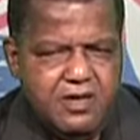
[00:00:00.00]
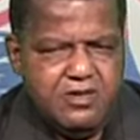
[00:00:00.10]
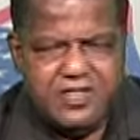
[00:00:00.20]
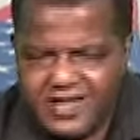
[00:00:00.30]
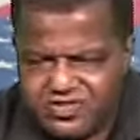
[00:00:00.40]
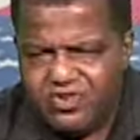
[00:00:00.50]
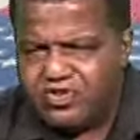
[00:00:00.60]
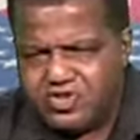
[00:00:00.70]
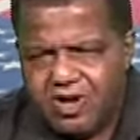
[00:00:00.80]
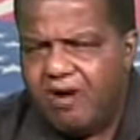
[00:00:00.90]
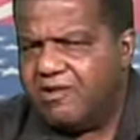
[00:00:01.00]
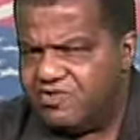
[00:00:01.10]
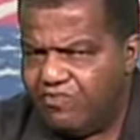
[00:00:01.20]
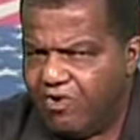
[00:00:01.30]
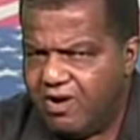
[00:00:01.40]
that I took scars
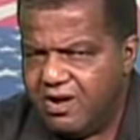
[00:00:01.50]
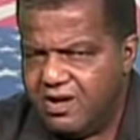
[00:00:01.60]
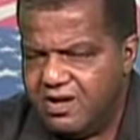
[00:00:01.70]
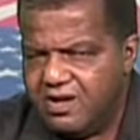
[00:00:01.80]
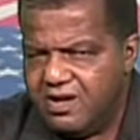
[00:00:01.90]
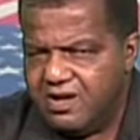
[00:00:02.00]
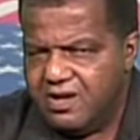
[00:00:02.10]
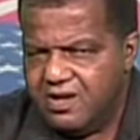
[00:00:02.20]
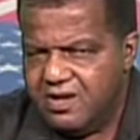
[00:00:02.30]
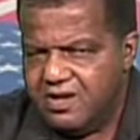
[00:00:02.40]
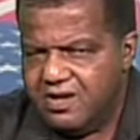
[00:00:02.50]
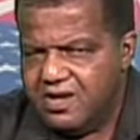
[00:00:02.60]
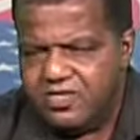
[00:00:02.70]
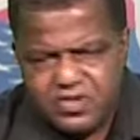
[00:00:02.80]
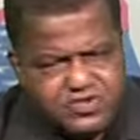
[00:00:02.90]
for
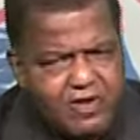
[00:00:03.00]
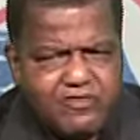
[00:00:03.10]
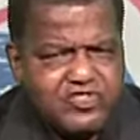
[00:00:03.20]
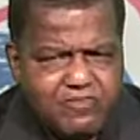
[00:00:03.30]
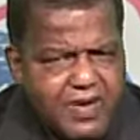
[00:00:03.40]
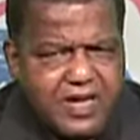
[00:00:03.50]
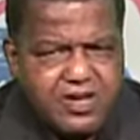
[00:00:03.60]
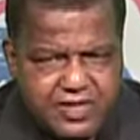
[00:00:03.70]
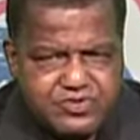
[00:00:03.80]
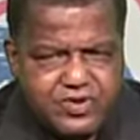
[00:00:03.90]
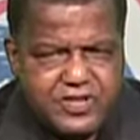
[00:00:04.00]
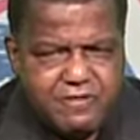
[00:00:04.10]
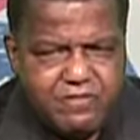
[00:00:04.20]
in the service of my country?